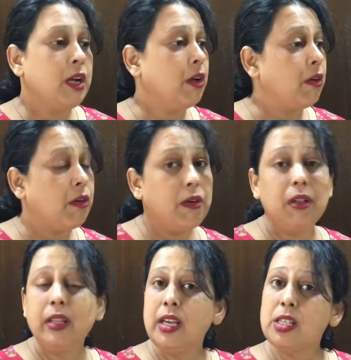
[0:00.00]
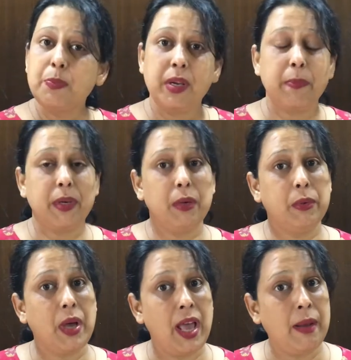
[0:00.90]
Now, all these people
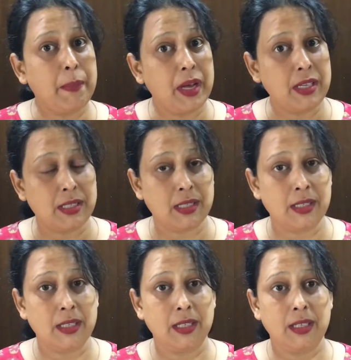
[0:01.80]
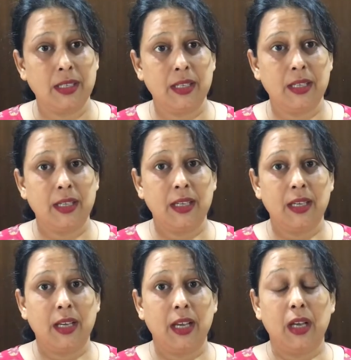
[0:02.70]
who help us,
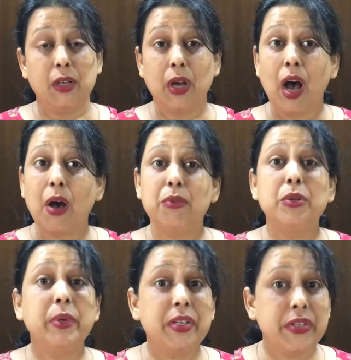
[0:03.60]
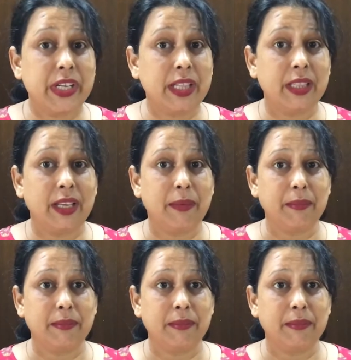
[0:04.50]
how do we treat them?